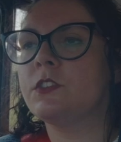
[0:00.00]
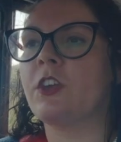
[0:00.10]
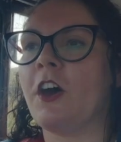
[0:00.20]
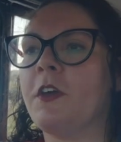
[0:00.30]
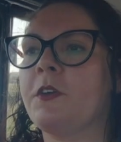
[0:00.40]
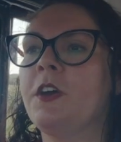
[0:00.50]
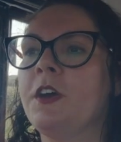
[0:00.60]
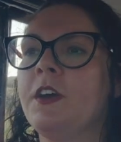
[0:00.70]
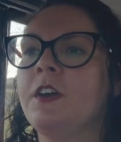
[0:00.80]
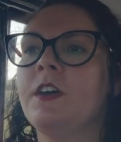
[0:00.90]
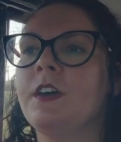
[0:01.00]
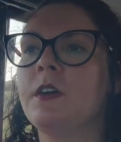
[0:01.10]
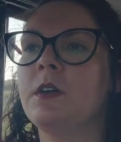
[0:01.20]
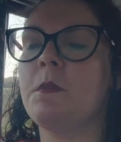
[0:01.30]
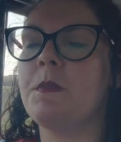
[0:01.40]
So,
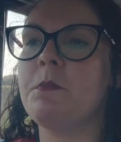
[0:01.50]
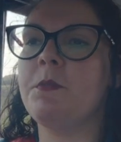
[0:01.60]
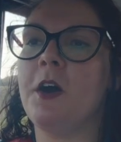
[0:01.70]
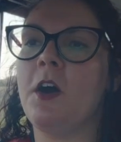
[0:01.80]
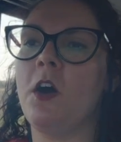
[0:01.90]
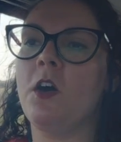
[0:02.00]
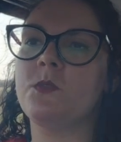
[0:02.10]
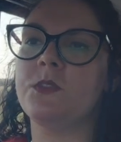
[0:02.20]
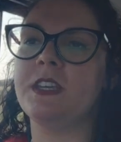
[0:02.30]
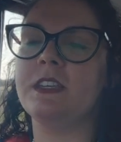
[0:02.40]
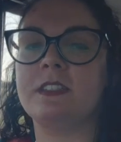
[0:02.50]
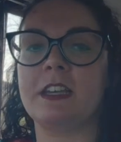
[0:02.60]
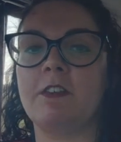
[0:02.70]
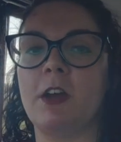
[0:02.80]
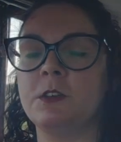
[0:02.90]
a member of the
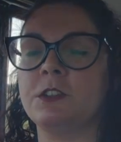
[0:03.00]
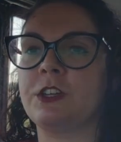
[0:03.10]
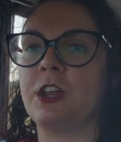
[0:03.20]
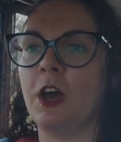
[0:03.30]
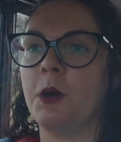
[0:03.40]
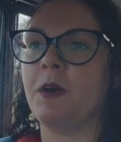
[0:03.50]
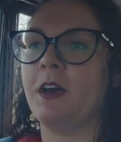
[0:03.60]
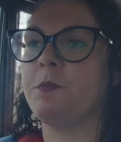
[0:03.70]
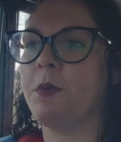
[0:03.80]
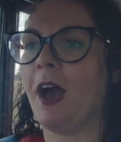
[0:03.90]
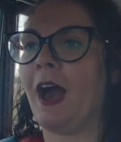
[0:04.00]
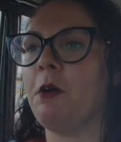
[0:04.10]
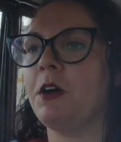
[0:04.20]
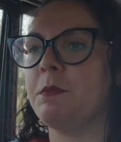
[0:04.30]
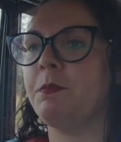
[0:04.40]
Singer Owners Club had put
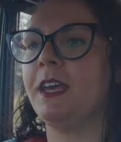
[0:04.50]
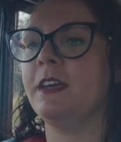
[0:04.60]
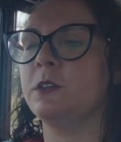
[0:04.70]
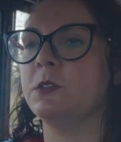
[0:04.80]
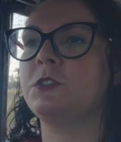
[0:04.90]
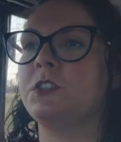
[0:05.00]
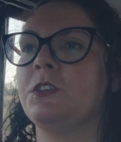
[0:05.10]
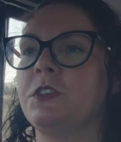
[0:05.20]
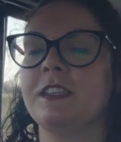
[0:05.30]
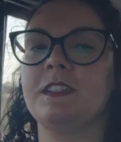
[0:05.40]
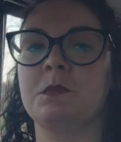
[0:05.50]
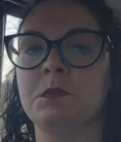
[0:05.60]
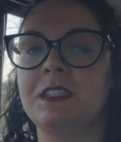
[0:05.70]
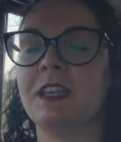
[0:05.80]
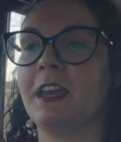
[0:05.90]
out an appeal to get
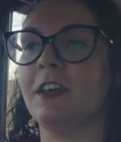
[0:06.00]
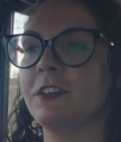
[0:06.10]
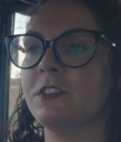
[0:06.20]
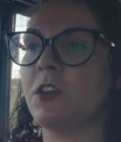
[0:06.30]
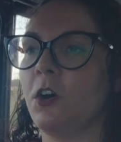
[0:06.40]
some singers